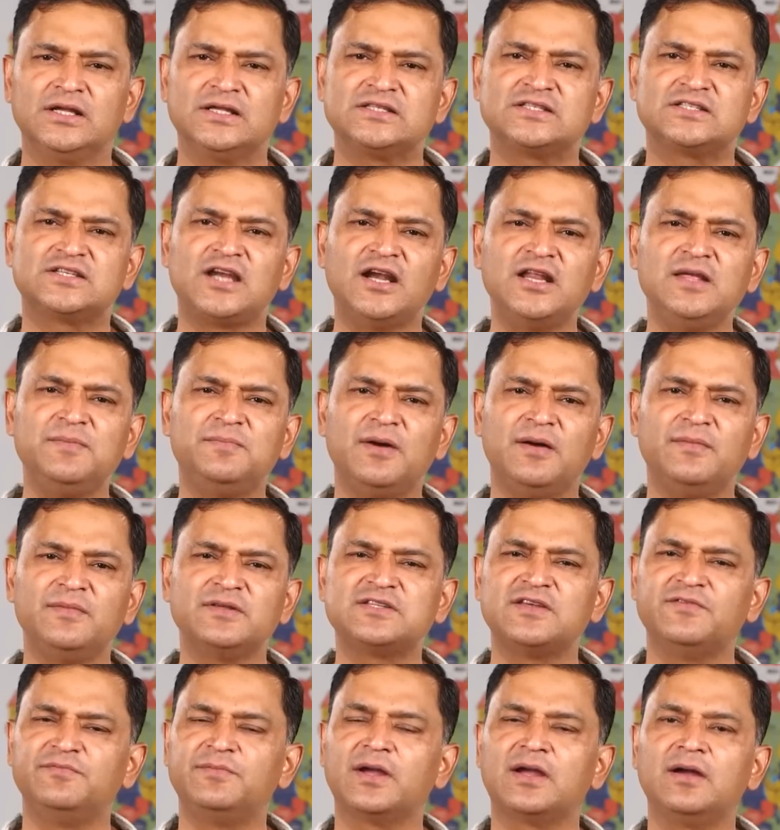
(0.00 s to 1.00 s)
study
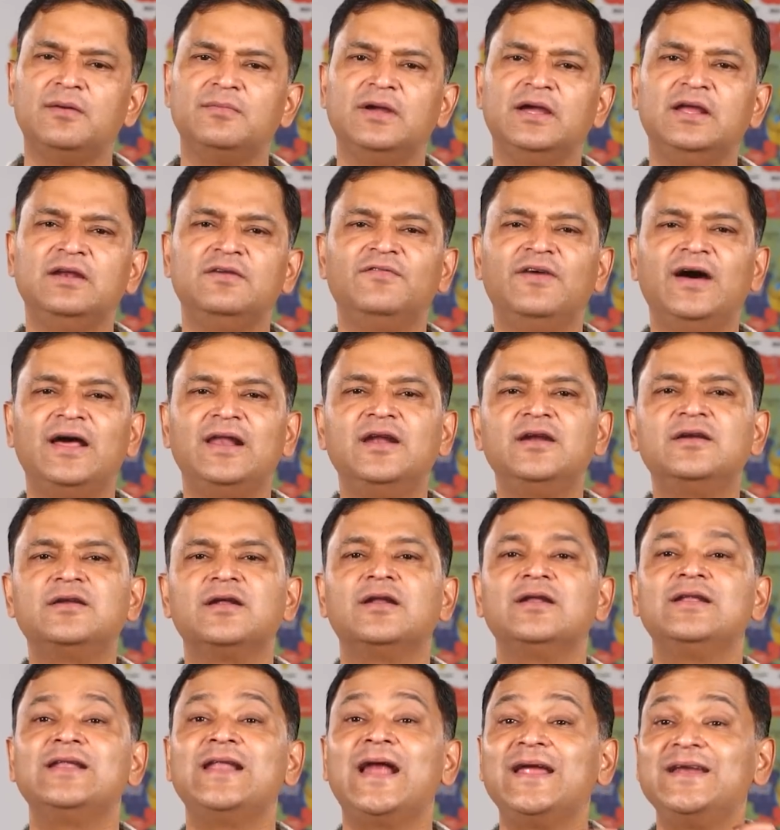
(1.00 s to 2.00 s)
permits have become
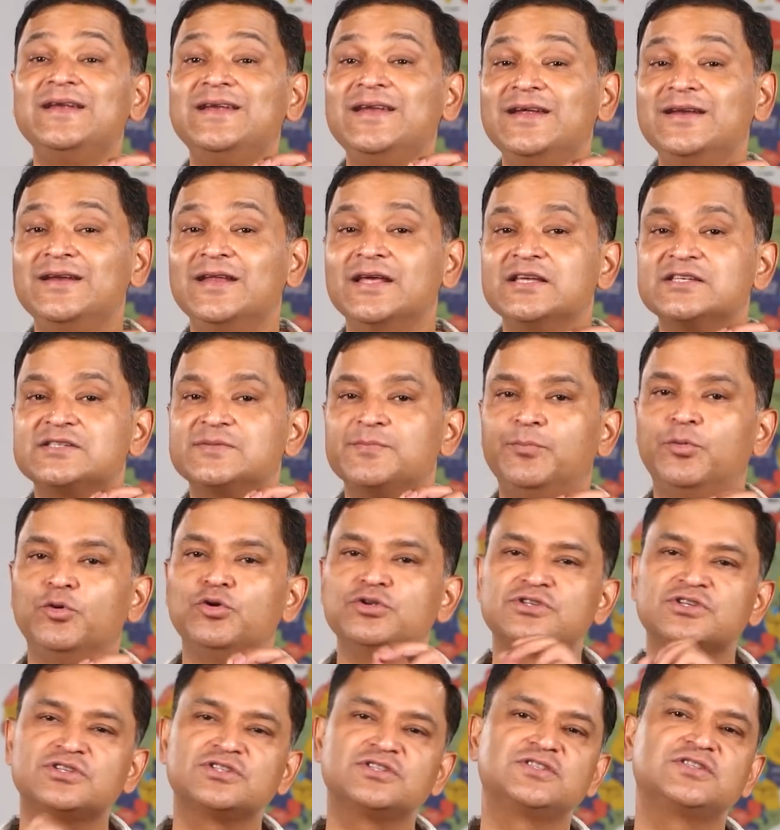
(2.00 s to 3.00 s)
invalid 90 days
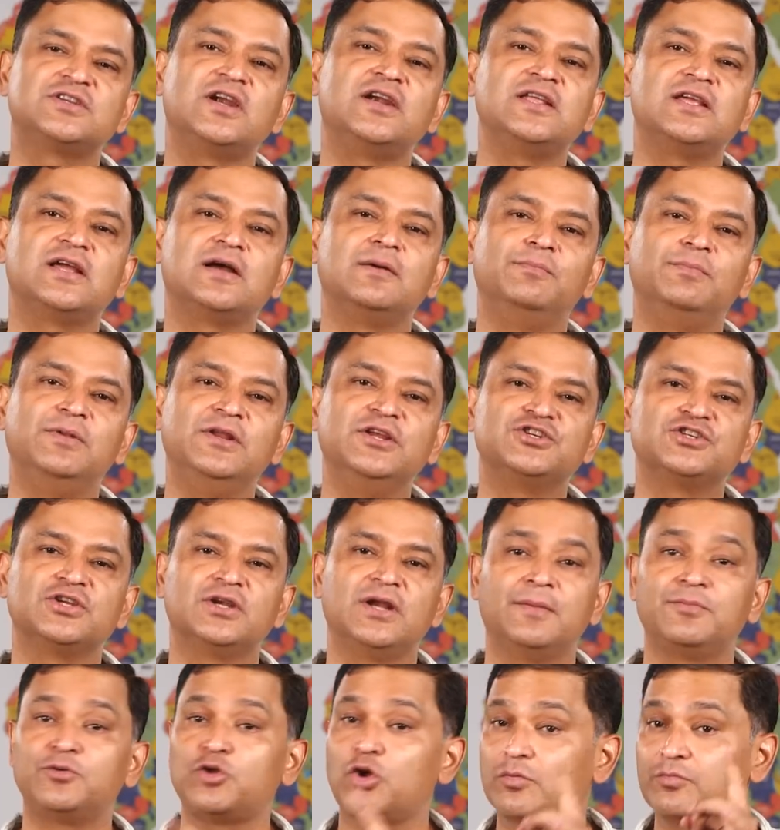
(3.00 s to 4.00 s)
post-study
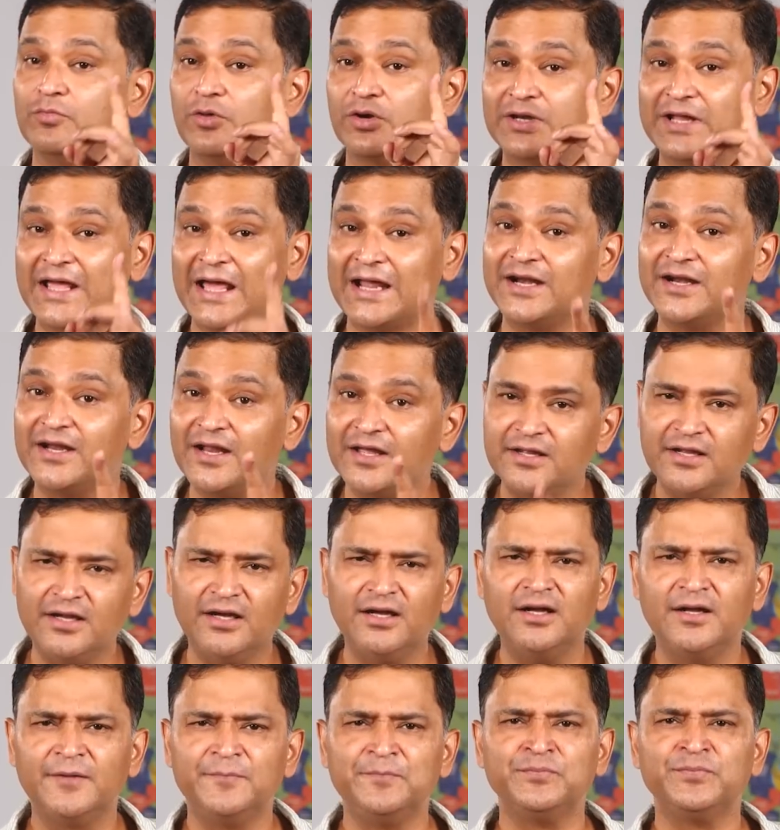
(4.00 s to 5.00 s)
completion. I'm talking about Canada
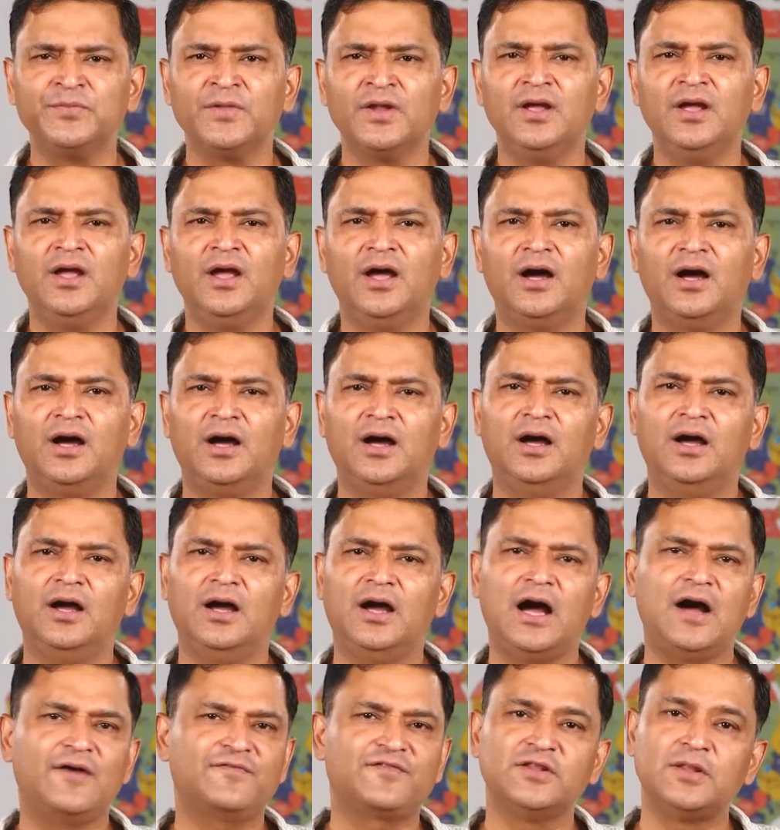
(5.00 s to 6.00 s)
here.
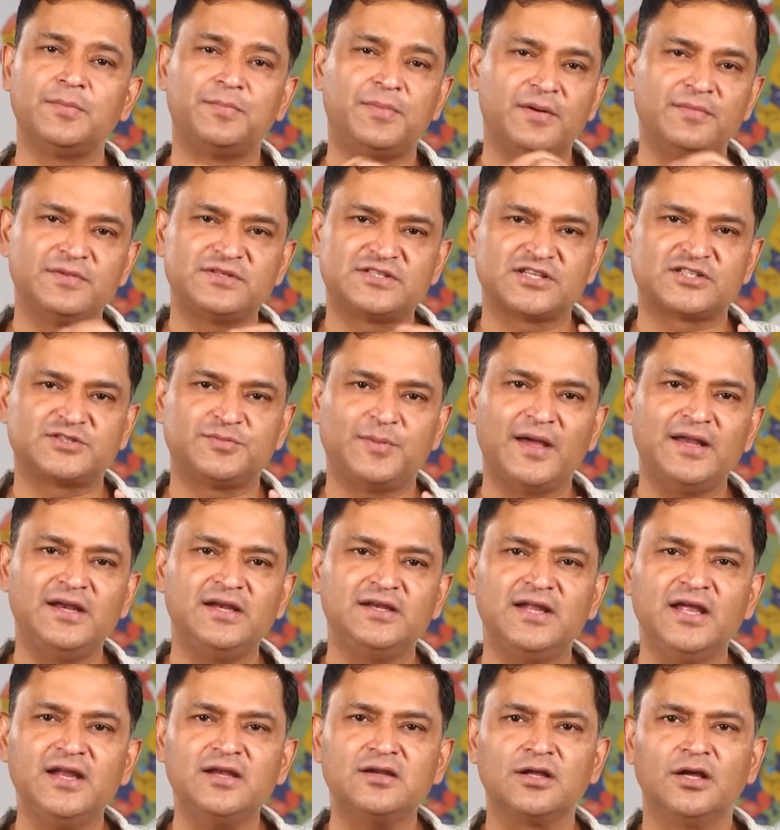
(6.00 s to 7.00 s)
After the permit's
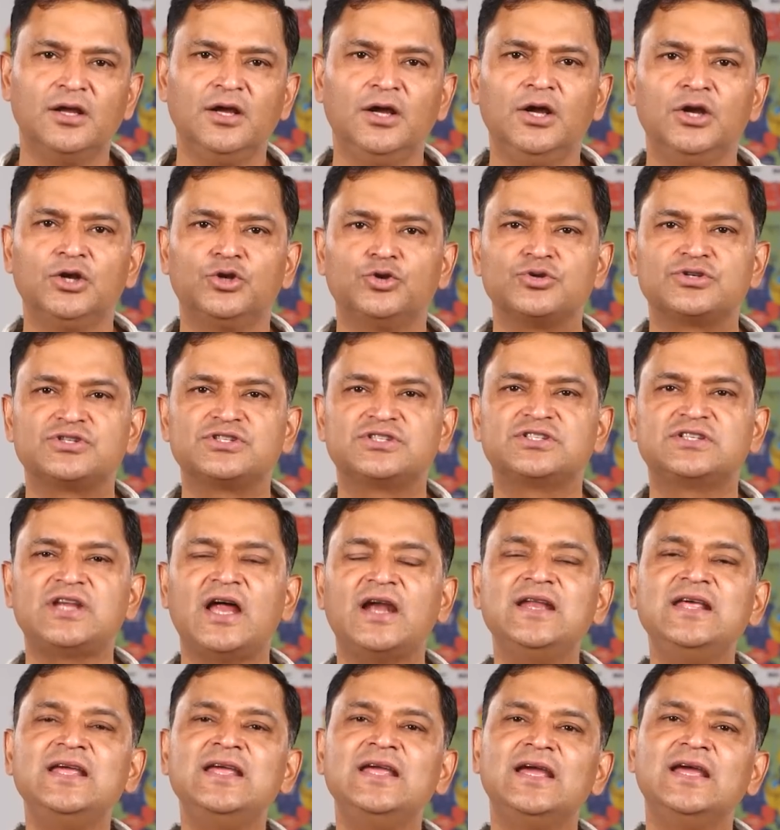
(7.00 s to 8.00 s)
expiry date, to
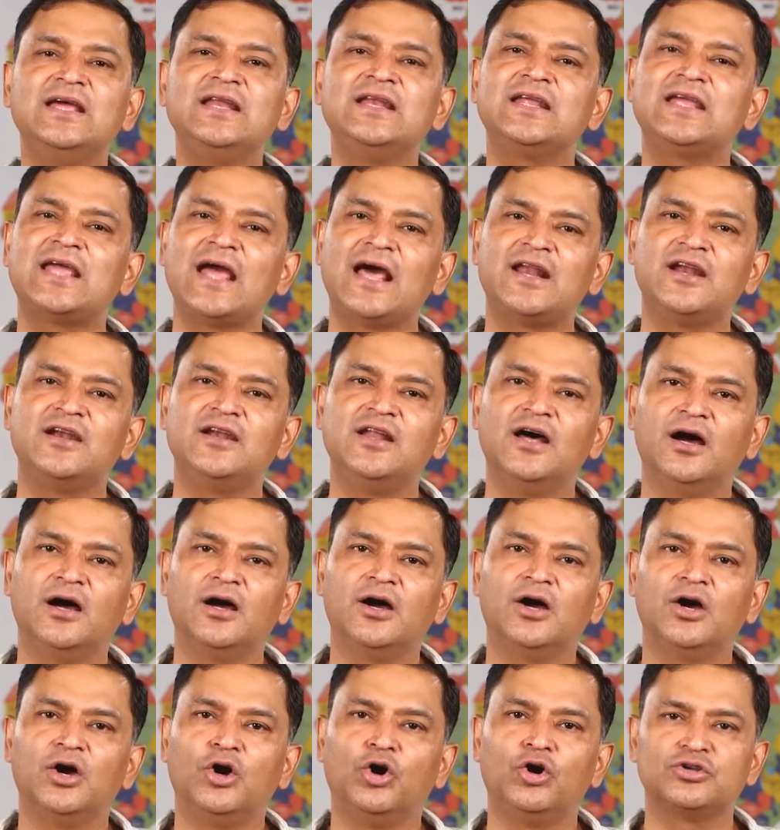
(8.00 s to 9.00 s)
study in
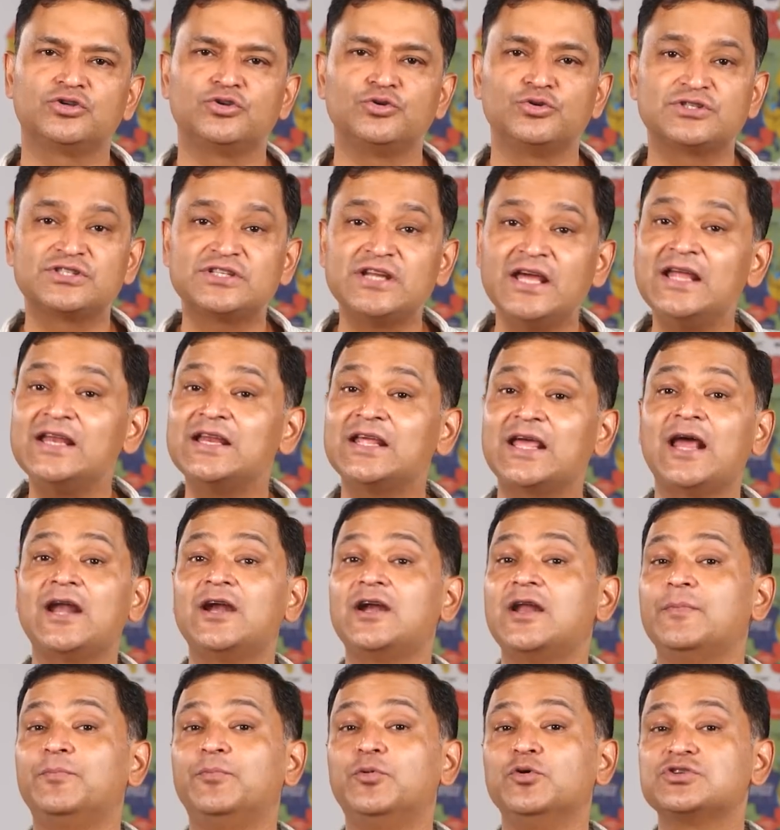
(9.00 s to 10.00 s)
Canada or to stay in
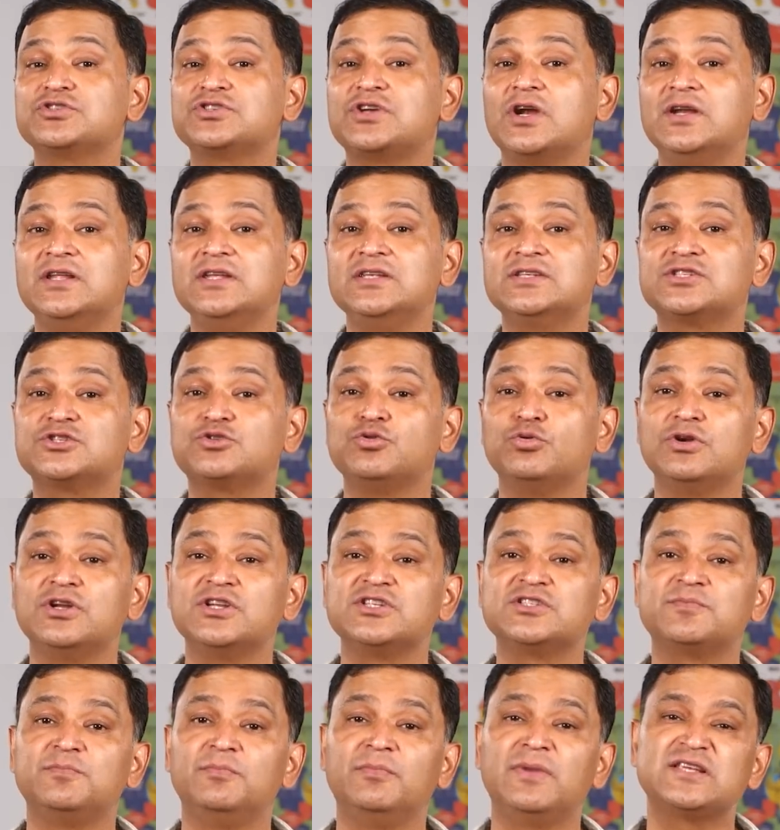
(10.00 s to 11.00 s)
Canada post-study,
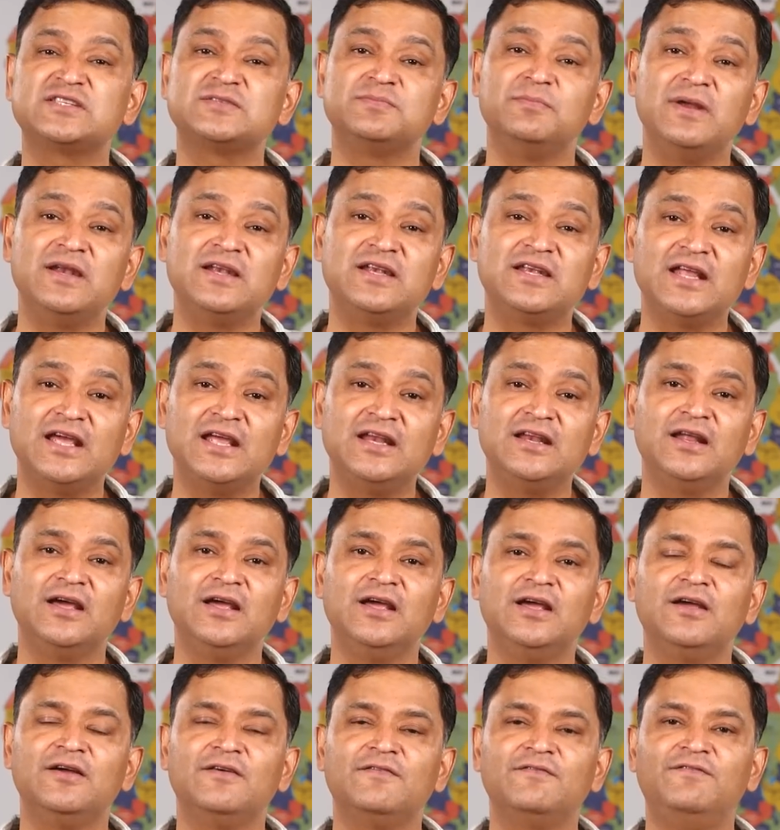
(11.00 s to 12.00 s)
students must maintain
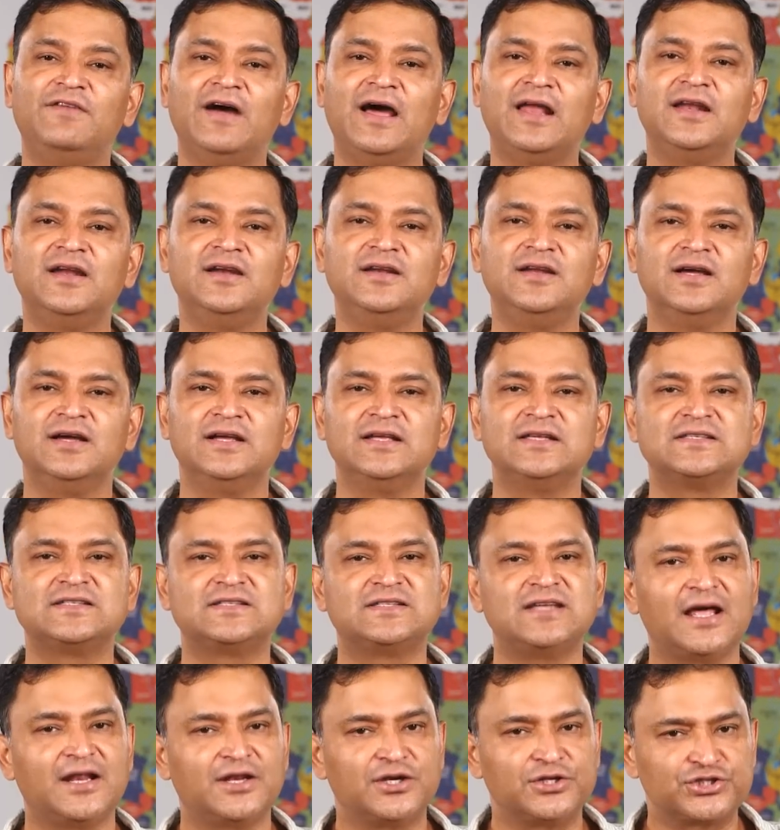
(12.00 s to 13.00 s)
valid
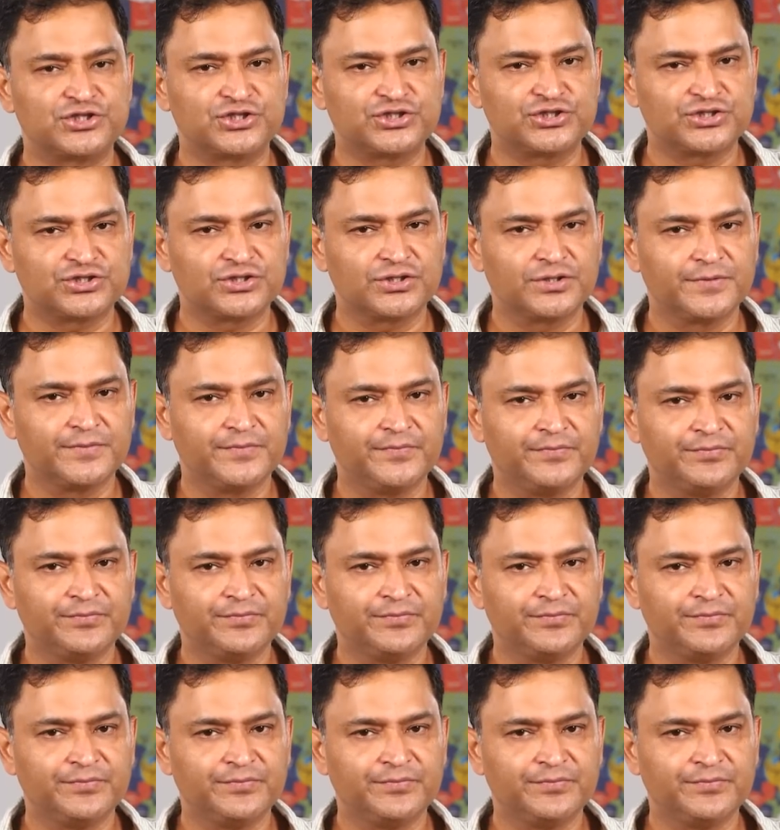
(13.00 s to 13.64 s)
status.